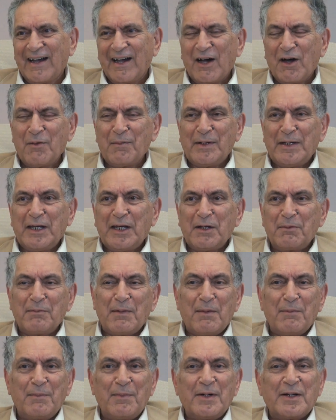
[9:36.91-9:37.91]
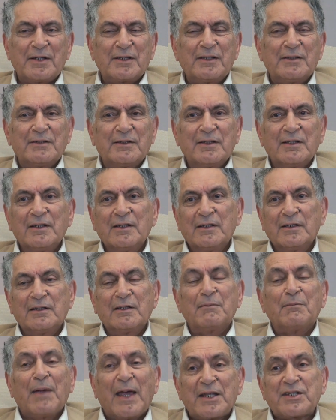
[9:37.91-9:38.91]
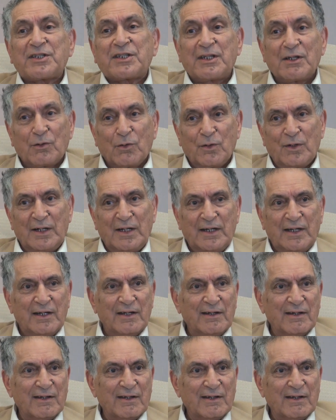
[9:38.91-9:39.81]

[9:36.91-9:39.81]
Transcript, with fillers: How many remembered the master only?